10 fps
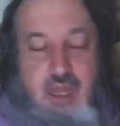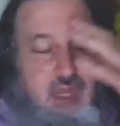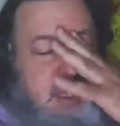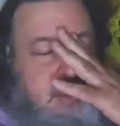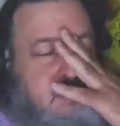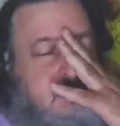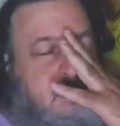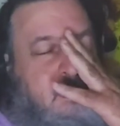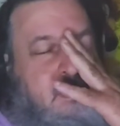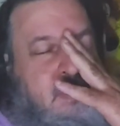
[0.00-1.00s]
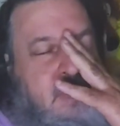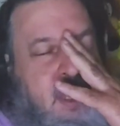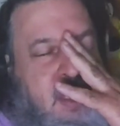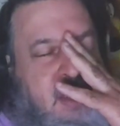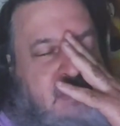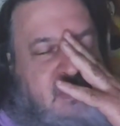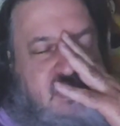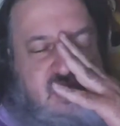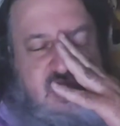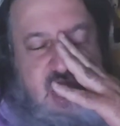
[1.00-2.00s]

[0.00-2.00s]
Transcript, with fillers: Uh, I did my food